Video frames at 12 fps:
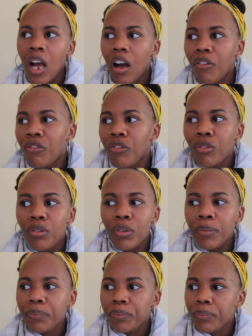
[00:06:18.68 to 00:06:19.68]
a
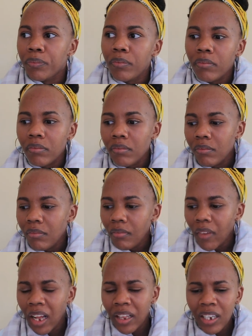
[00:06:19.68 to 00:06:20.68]
full,
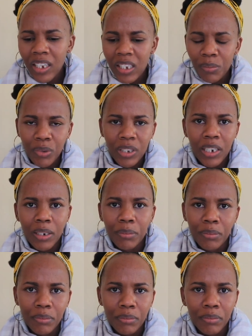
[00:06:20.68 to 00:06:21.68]
I think it's
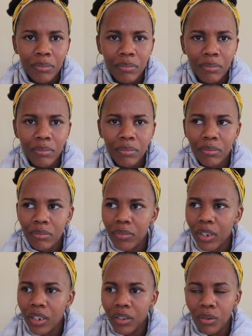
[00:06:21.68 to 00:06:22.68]
Muslim,
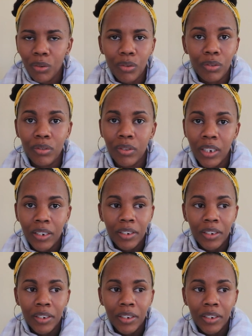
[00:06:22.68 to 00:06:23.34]
the whole